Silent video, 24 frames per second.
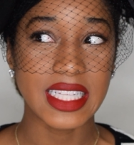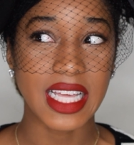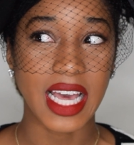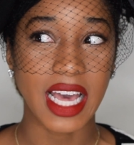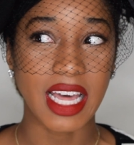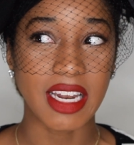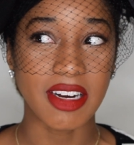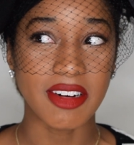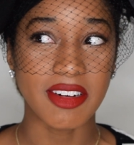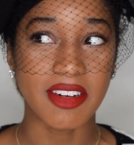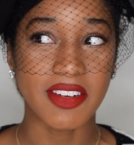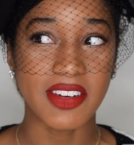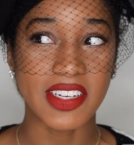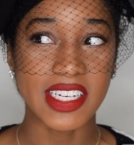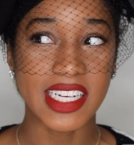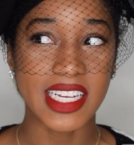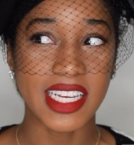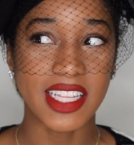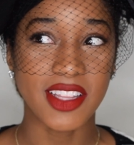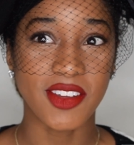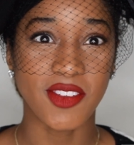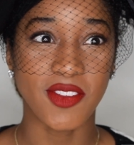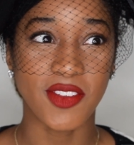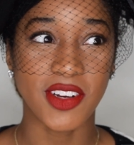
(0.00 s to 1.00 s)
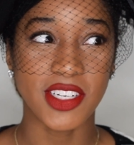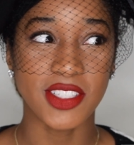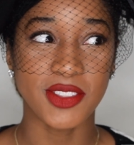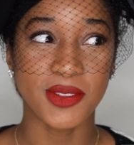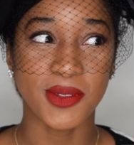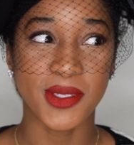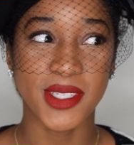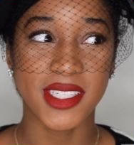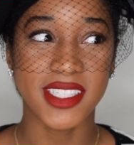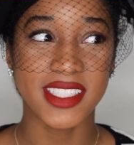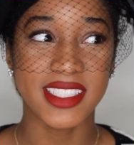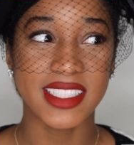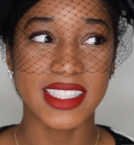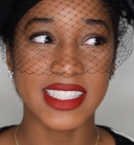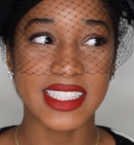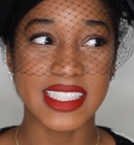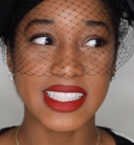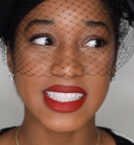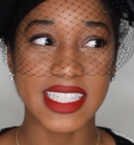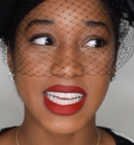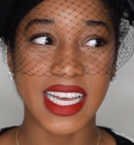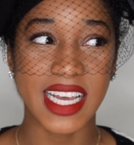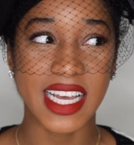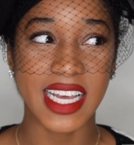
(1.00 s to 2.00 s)
I don't know any other French words.
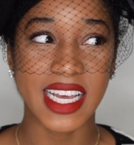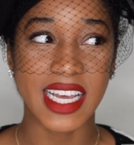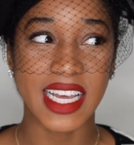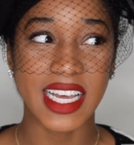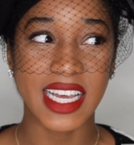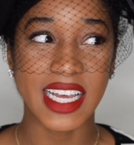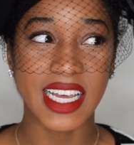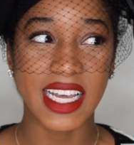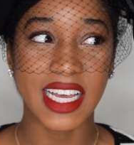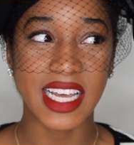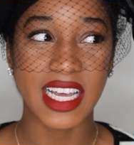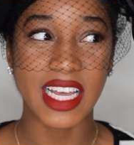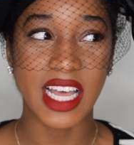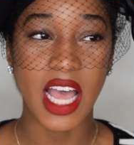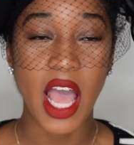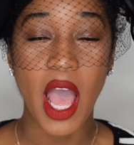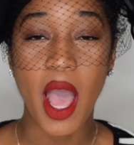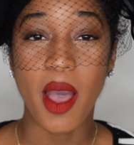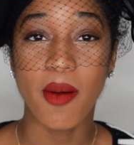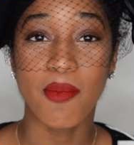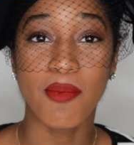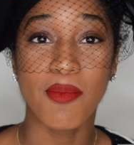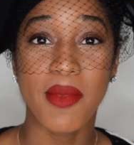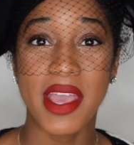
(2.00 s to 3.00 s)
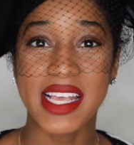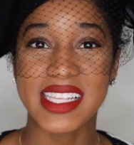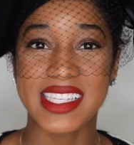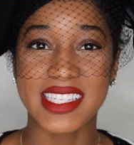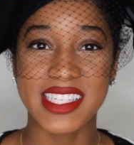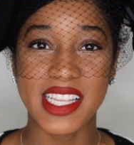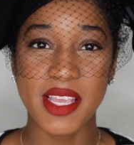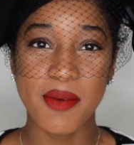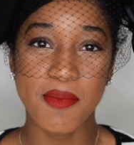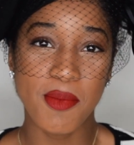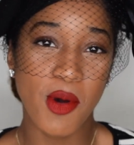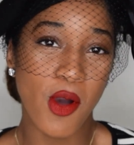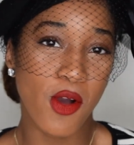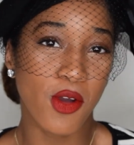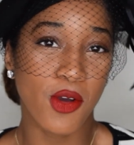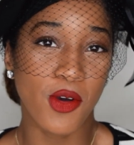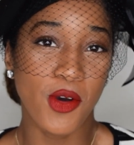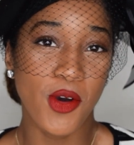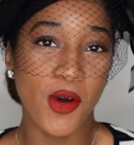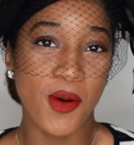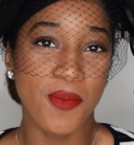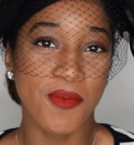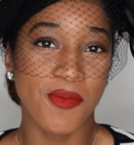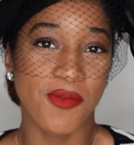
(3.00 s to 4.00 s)
Merci
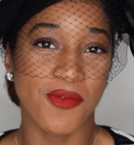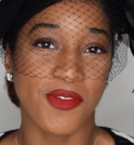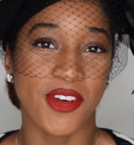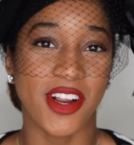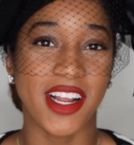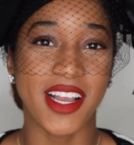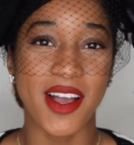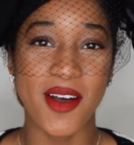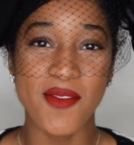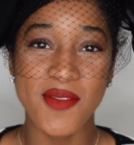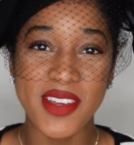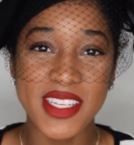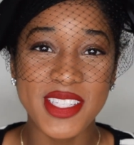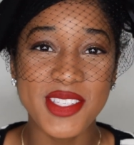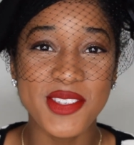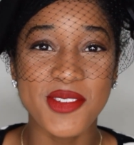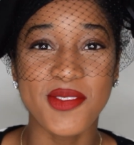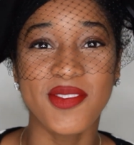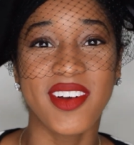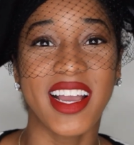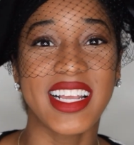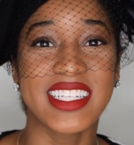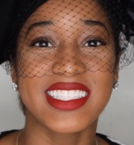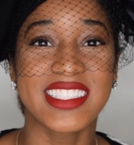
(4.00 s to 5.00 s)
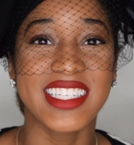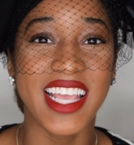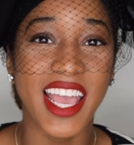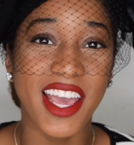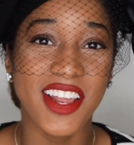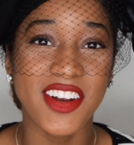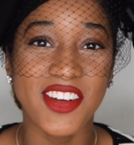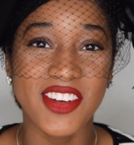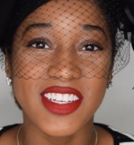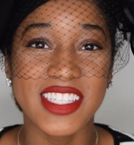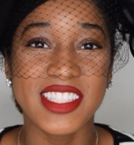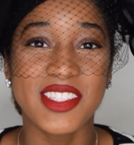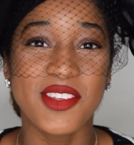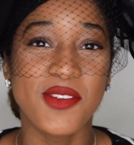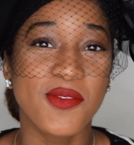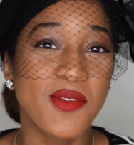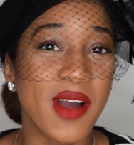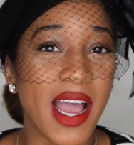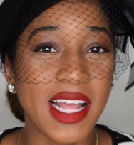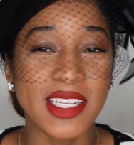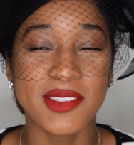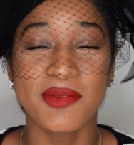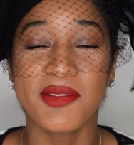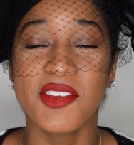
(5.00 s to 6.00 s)
beaucoup for coming to my channel and to
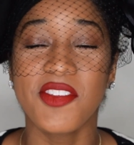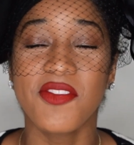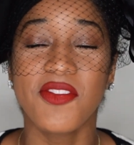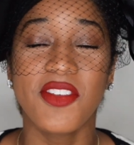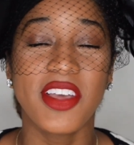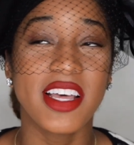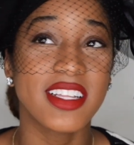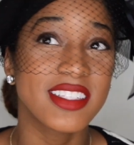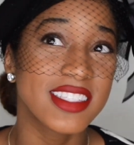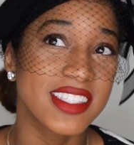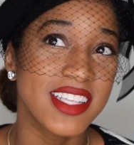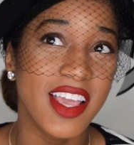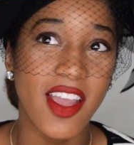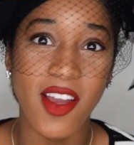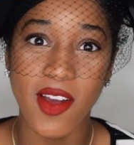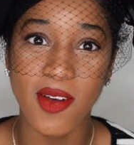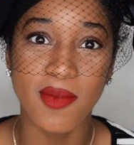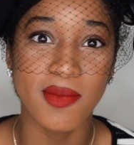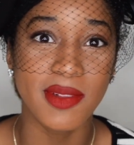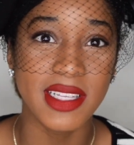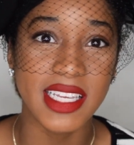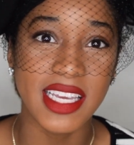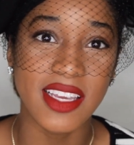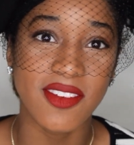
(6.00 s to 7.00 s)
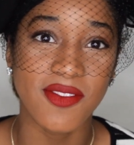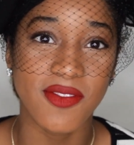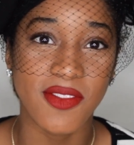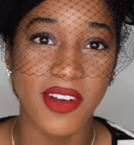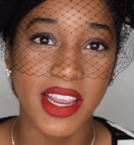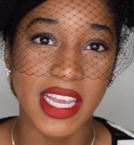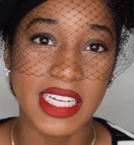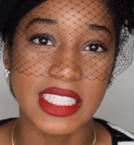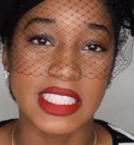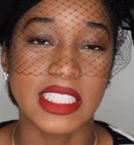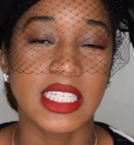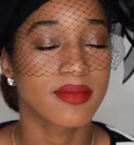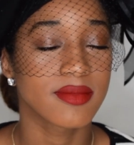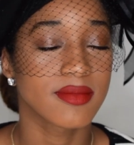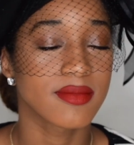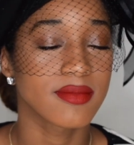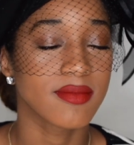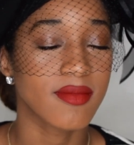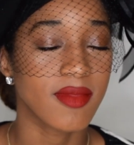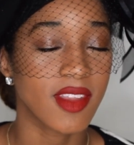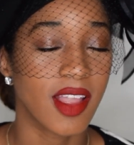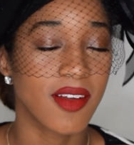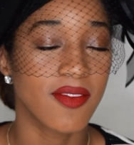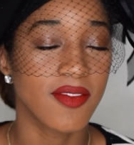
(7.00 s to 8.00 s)
watch me feel terribly in French.
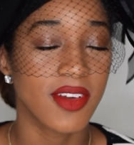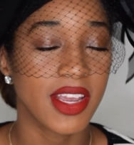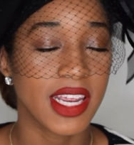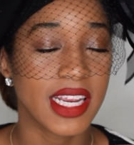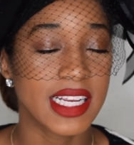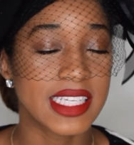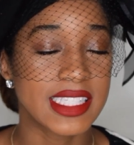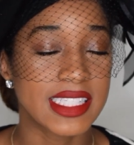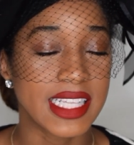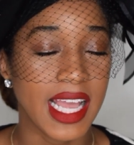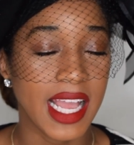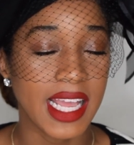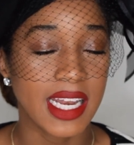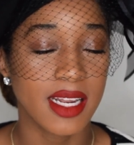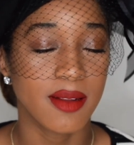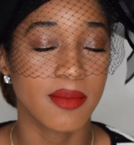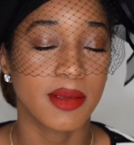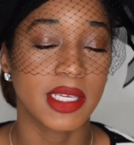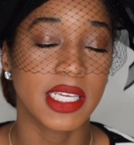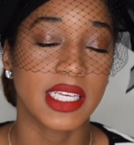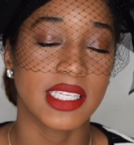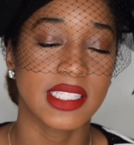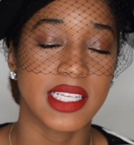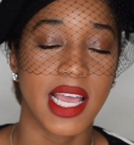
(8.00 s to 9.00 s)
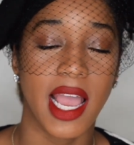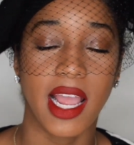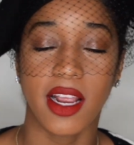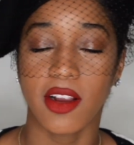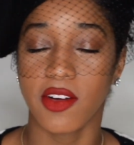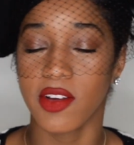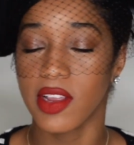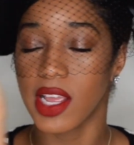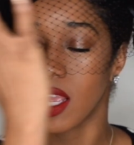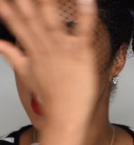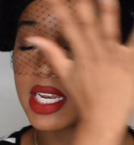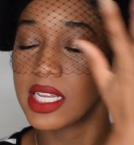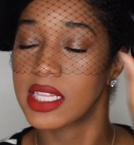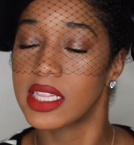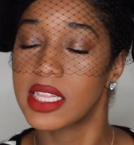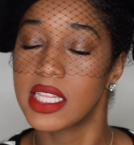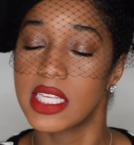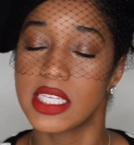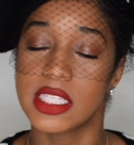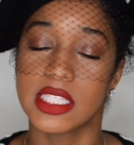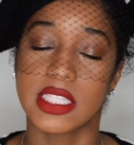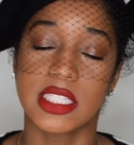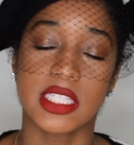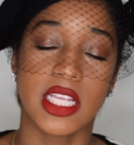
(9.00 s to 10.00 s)
I'm very excited because I created
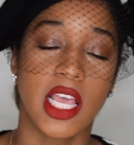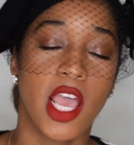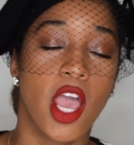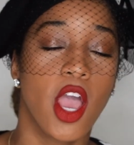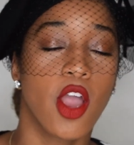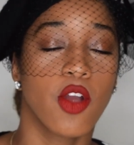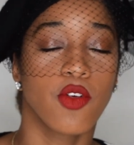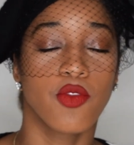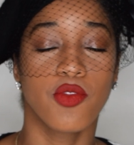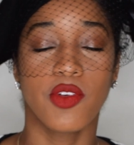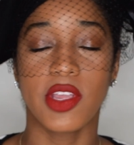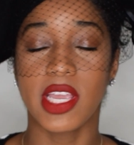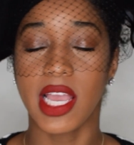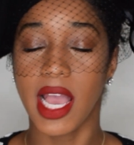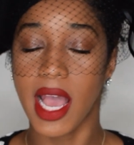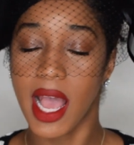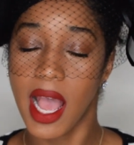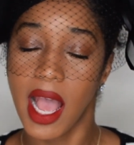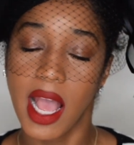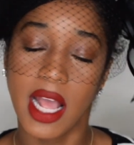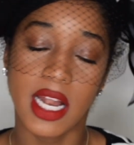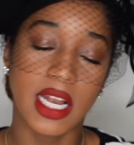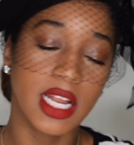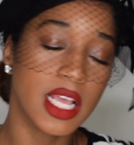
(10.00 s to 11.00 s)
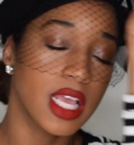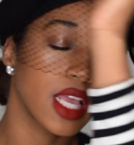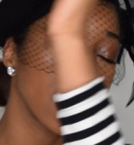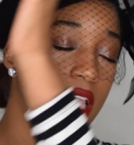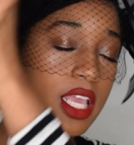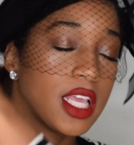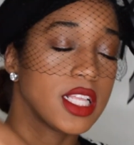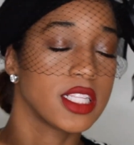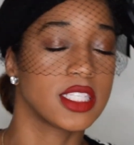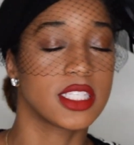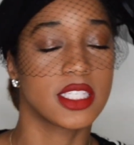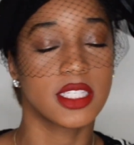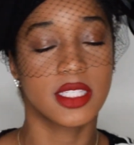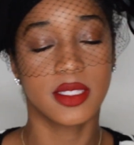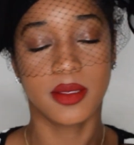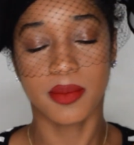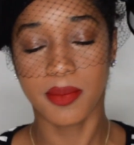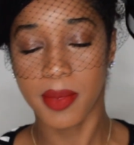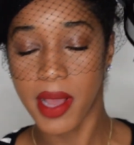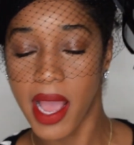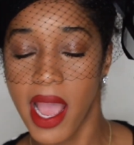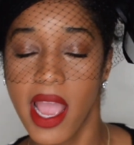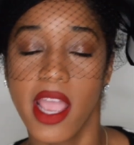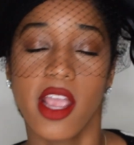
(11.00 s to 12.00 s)
this Rihanna
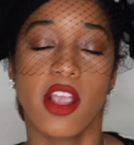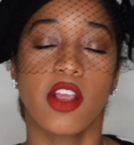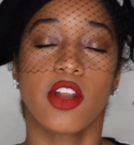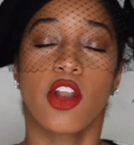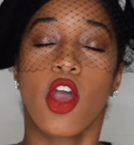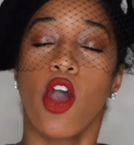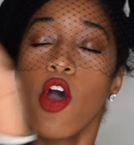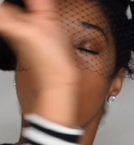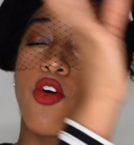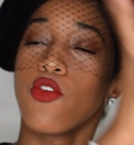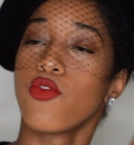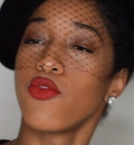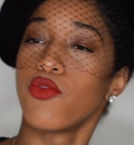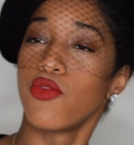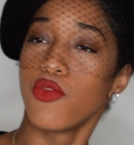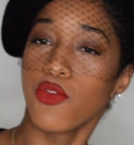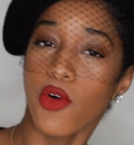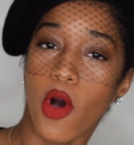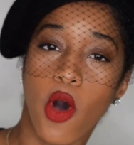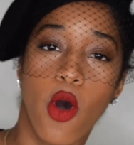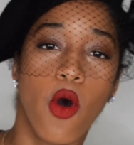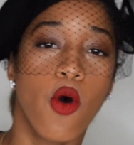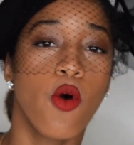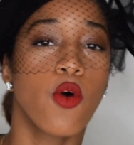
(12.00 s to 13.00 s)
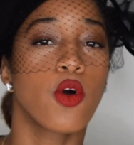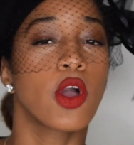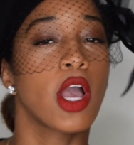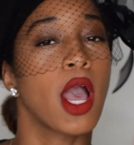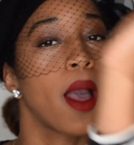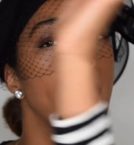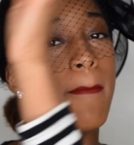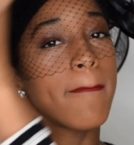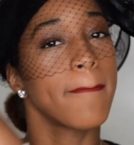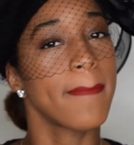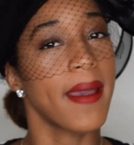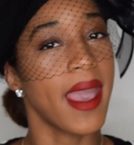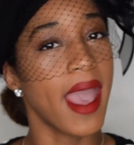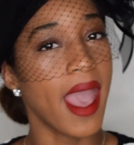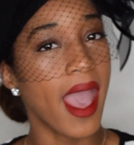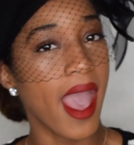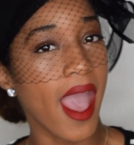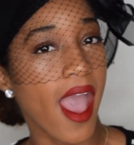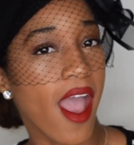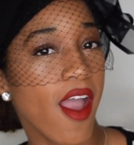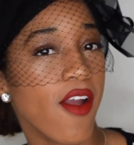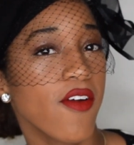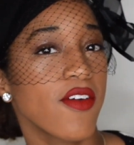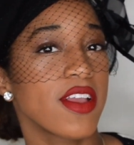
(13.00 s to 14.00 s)
inspired Vogue
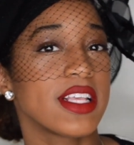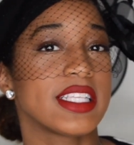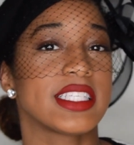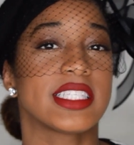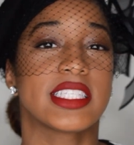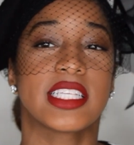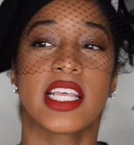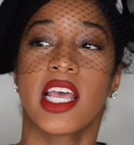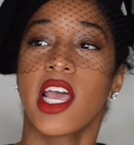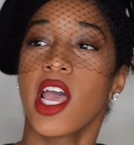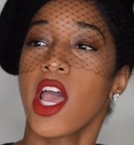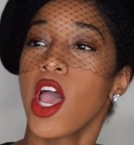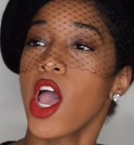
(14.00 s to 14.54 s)
Paris